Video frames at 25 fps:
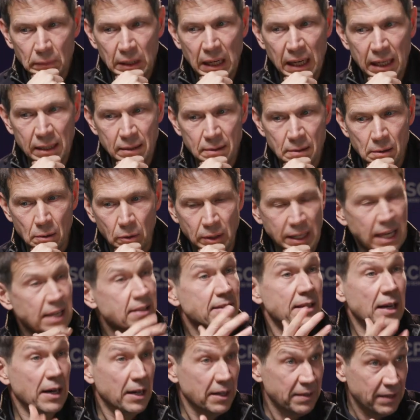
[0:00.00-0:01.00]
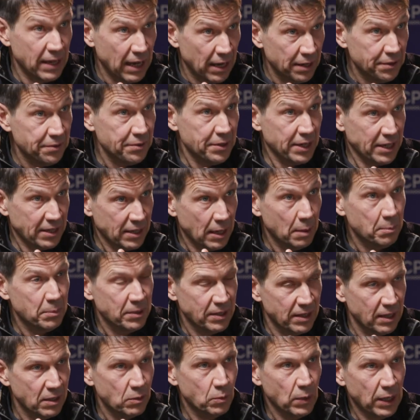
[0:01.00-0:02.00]
And so, yes, there are the other examples
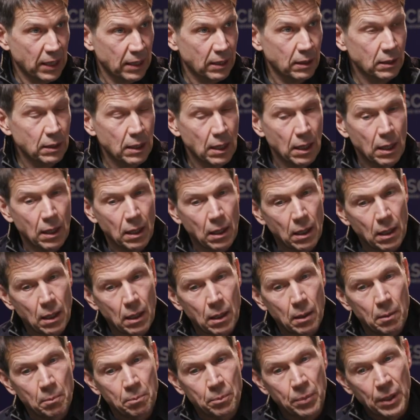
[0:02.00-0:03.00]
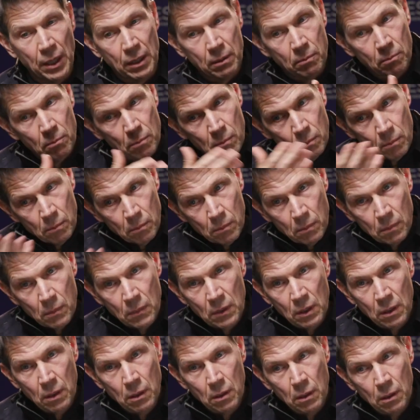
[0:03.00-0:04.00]
as well. But
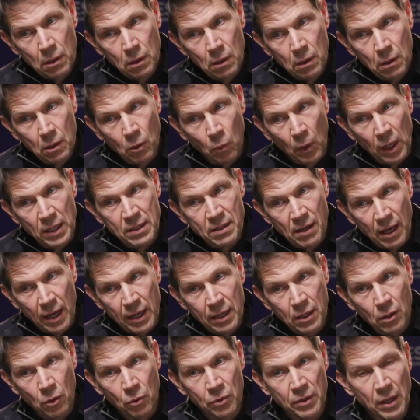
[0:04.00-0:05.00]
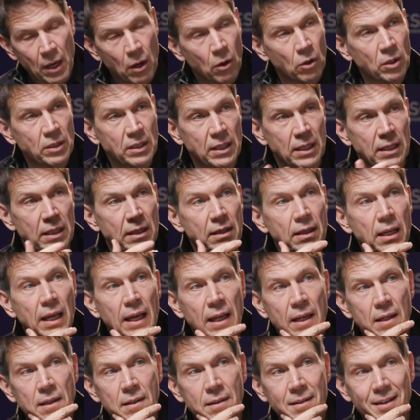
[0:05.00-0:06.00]
the ones I know, they all did.
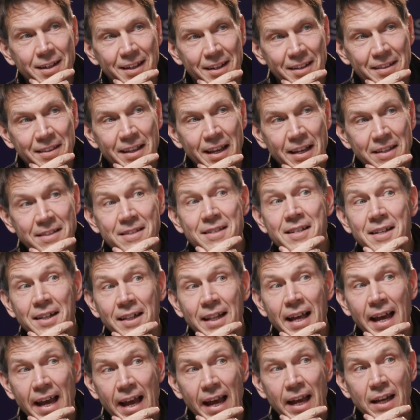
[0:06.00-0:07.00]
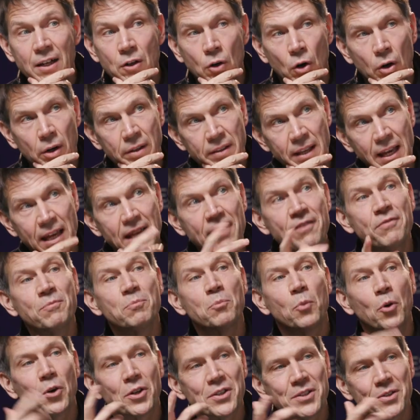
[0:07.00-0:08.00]
And they still had, or they even
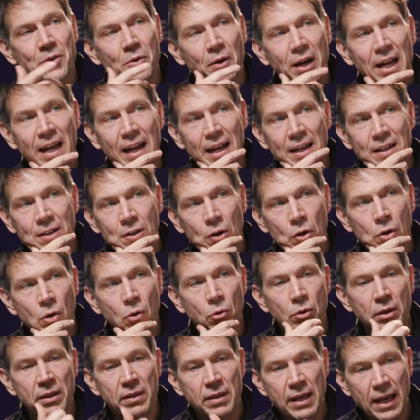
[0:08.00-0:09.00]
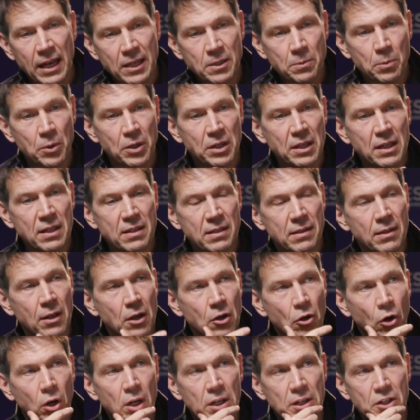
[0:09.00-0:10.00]
more so had, not only the expertise and the
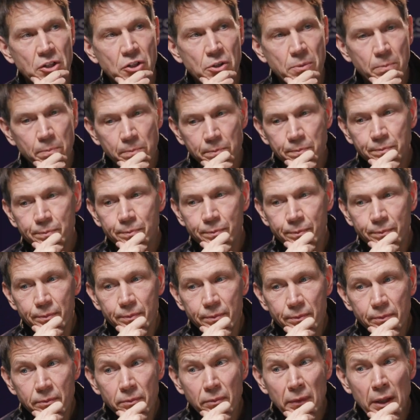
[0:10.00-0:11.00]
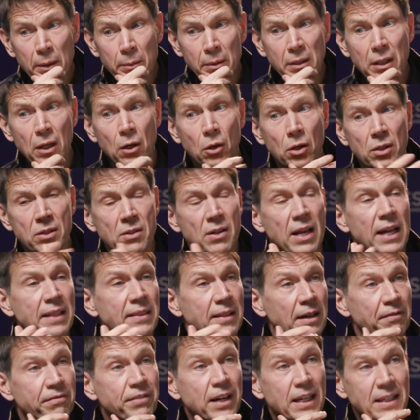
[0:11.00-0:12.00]
knowledge, but they also had
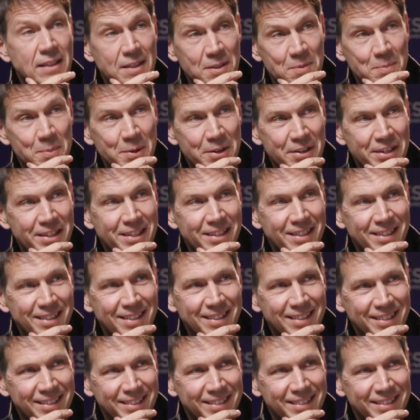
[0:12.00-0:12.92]
their fighting spirit. Mm.